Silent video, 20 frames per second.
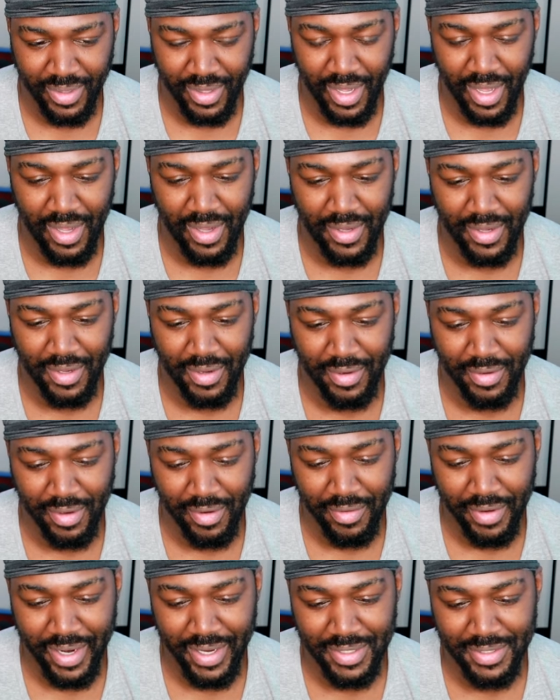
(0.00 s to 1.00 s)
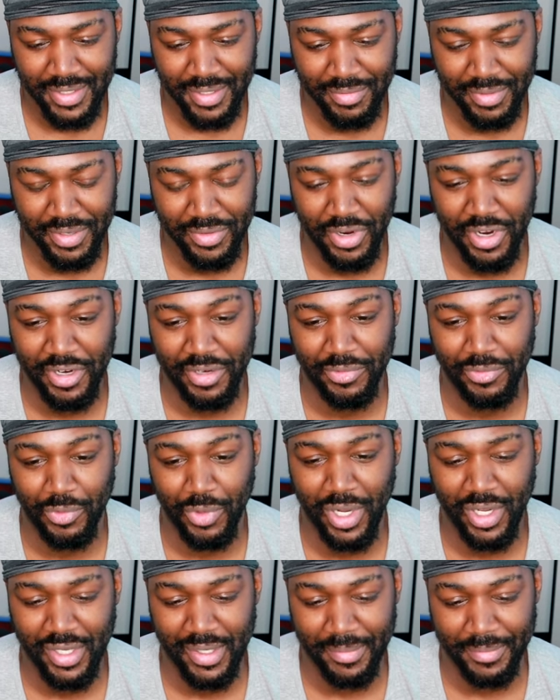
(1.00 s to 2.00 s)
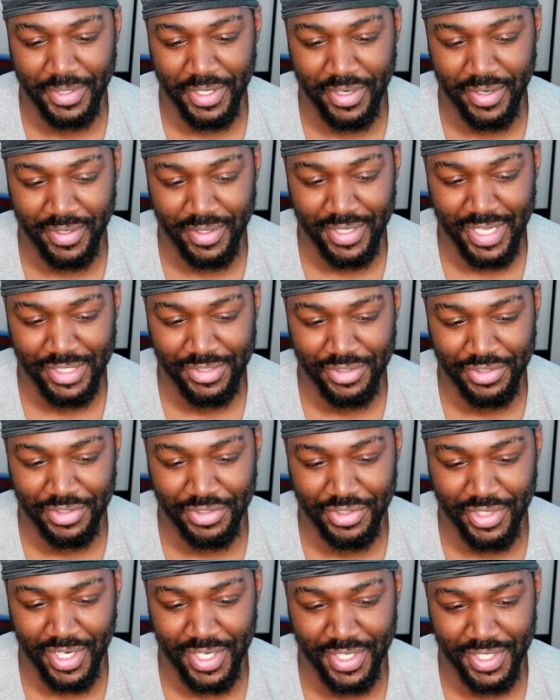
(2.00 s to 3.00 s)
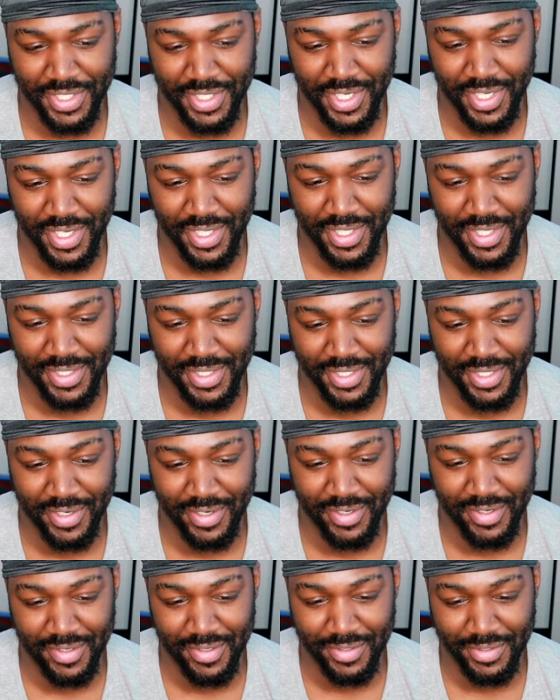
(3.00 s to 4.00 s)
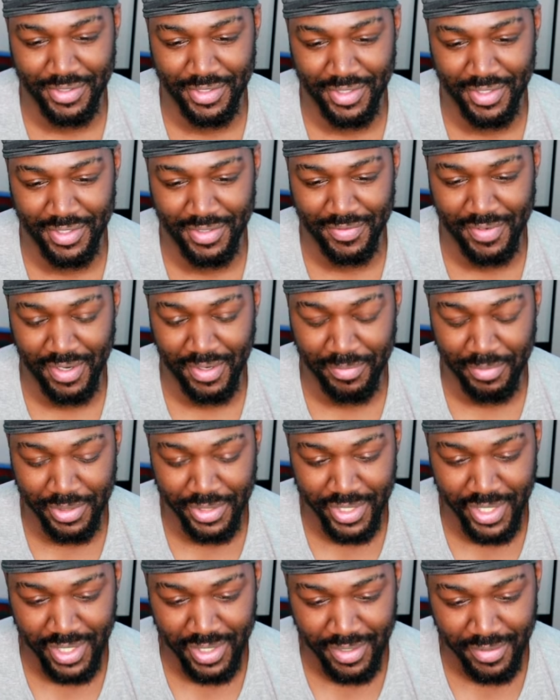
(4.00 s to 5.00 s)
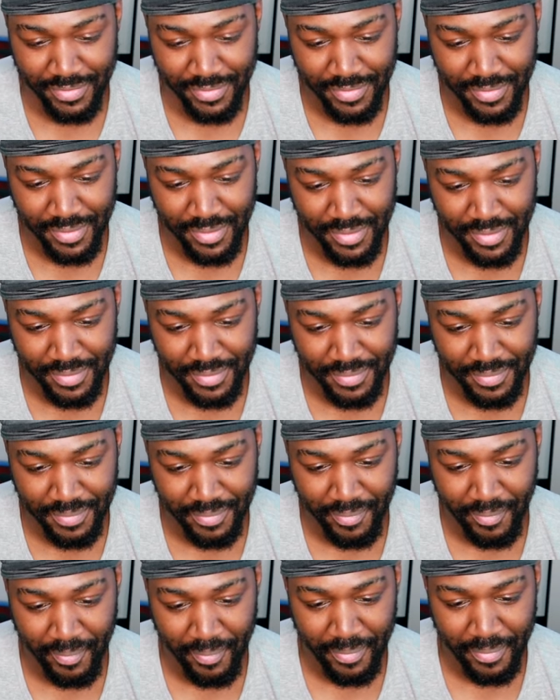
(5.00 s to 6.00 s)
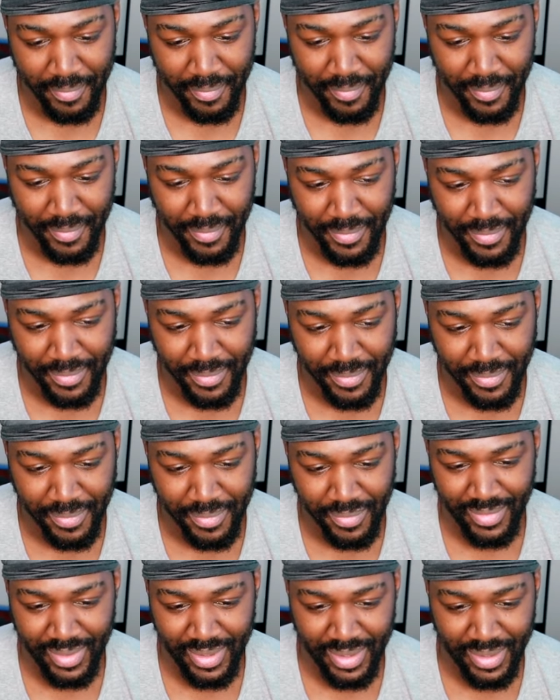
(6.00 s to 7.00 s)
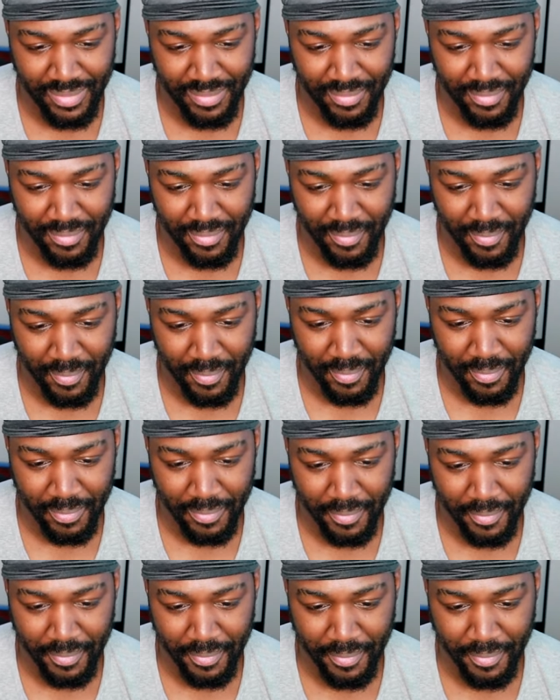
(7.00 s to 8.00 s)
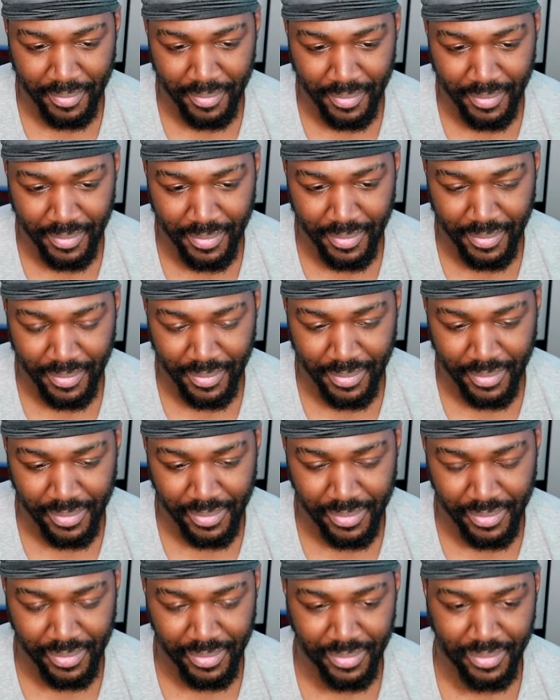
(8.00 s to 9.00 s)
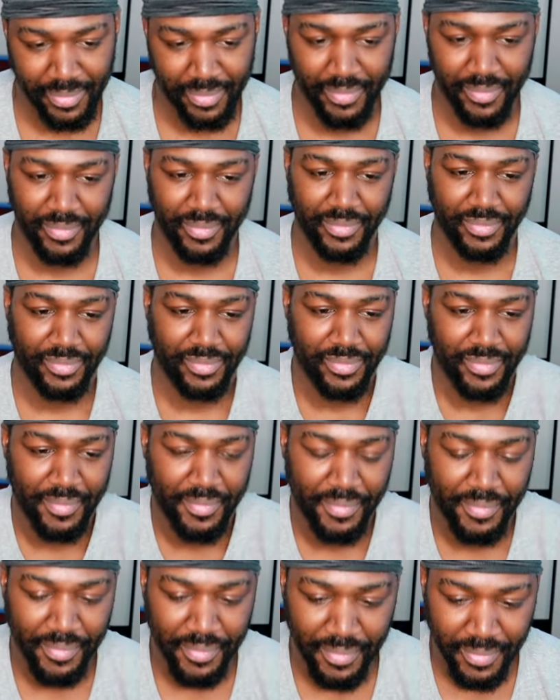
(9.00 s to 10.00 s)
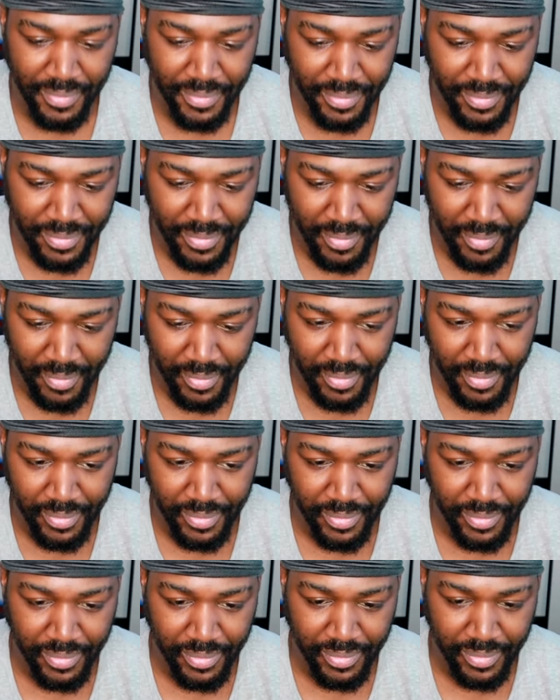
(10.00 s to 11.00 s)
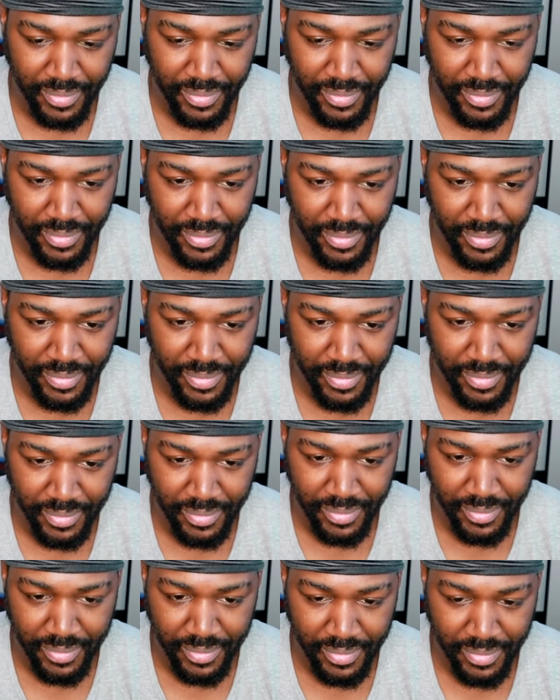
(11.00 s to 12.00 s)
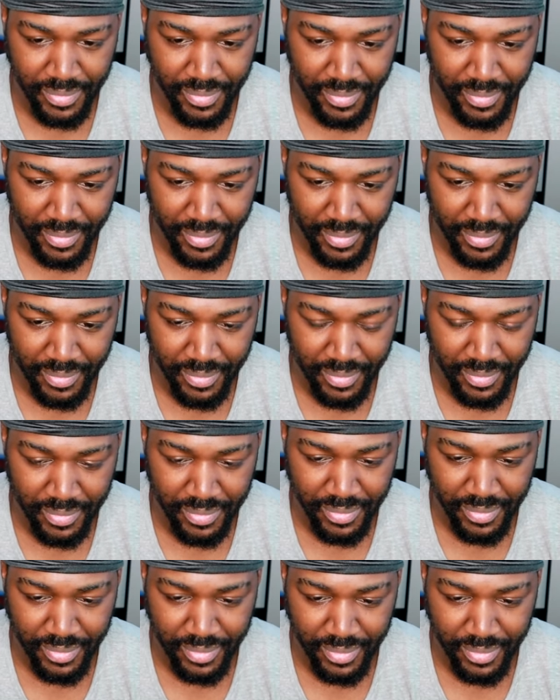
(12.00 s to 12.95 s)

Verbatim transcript: Uh, all right, so we weren't welcome here. That's what you're trying to say. This girl, she's very protective. Sister Bear, word is, Deepwood, that you seek the seventh Toa. He seeks. I follow.